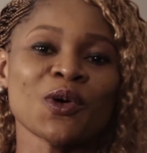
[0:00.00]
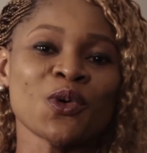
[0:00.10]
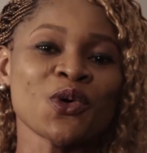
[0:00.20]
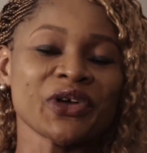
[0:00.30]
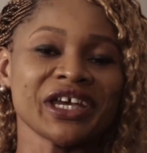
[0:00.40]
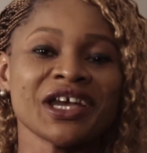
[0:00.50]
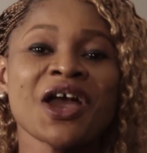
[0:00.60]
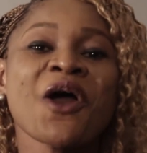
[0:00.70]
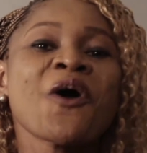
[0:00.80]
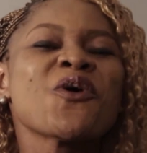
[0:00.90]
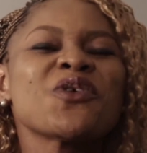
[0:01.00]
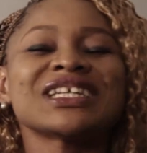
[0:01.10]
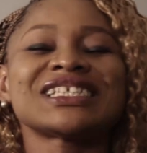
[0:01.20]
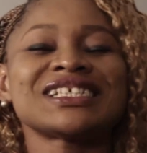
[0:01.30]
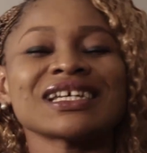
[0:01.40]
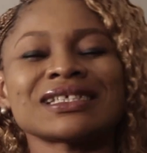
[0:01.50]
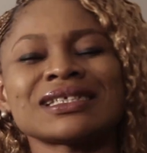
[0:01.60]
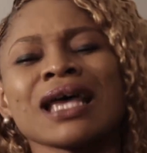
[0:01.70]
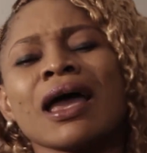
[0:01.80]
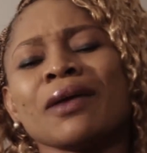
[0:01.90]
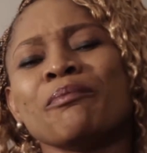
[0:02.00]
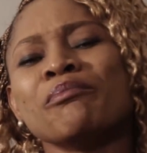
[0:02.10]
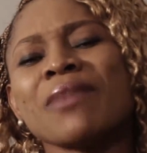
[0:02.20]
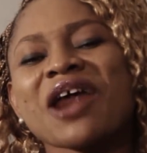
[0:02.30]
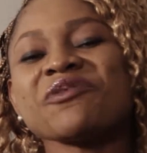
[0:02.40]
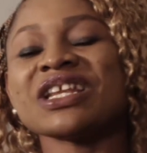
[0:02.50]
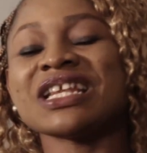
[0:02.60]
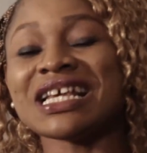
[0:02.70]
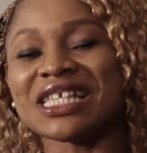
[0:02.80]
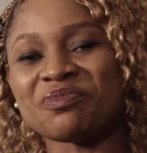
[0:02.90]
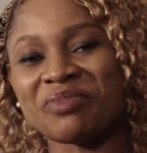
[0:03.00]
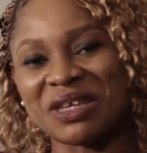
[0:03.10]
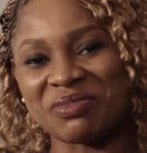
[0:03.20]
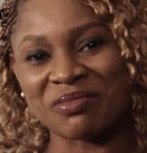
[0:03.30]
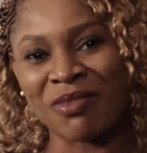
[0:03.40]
Okoye, who has just married his baby